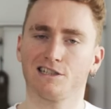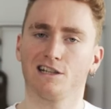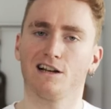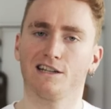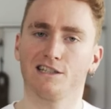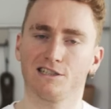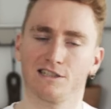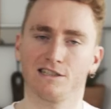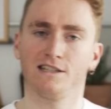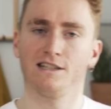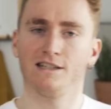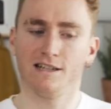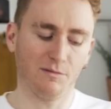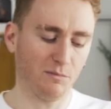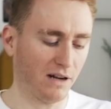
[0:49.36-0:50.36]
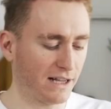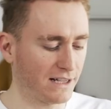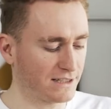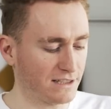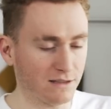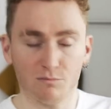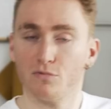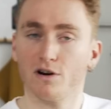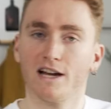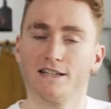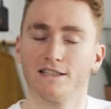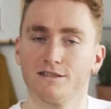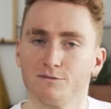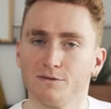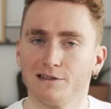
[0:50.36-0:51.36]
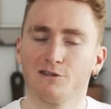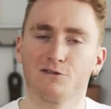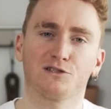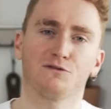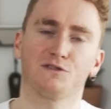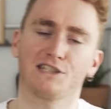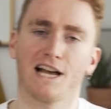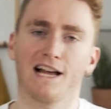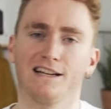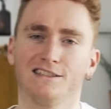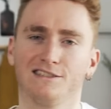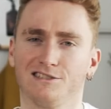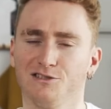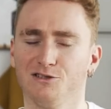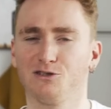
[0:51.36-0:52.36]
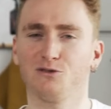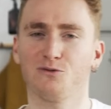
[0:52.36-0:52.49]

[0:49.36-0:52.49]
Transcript: sliced and placed in bread with lots of salad and